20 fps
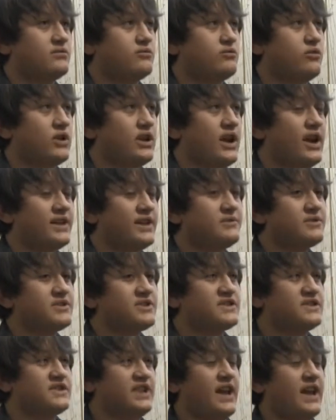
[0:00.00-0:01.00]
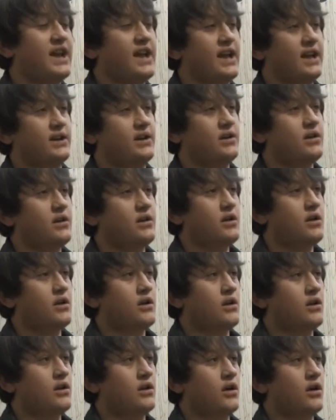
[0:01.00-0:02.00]
when I was 10,
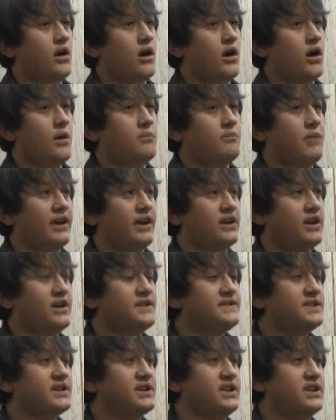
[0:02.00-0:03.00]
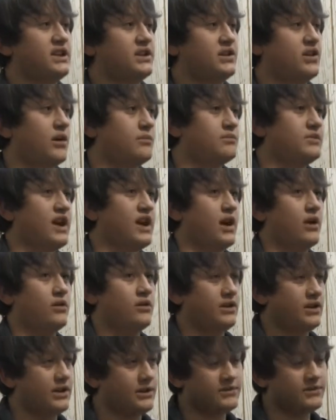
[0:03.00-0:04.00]
my cousin, he had come down,
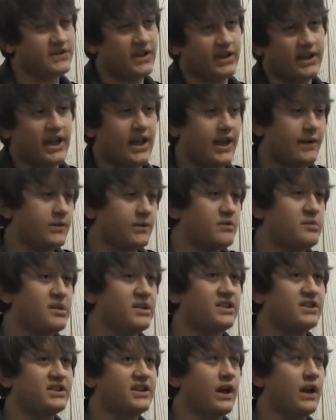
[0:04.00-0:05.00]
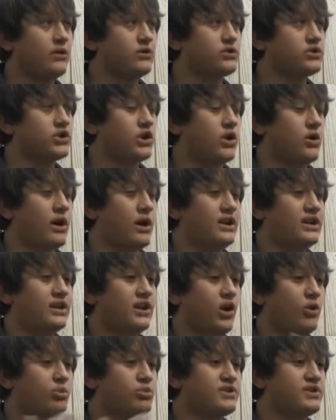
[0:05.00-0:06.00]
and he was like, hey, I'm going to be in the talent show. I need
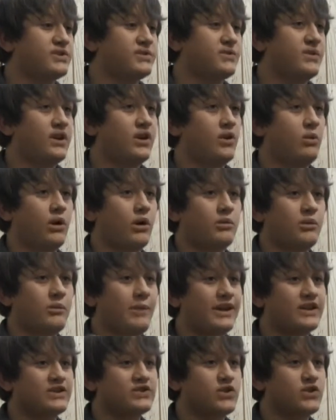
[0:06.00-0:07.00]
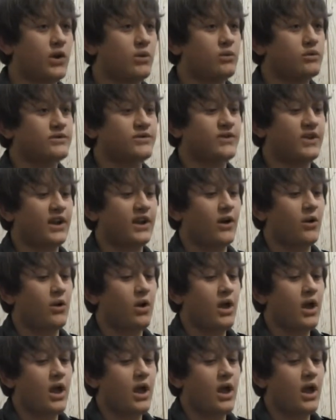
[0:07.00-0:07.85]
help with this video. Why don't we make a Star Wars video?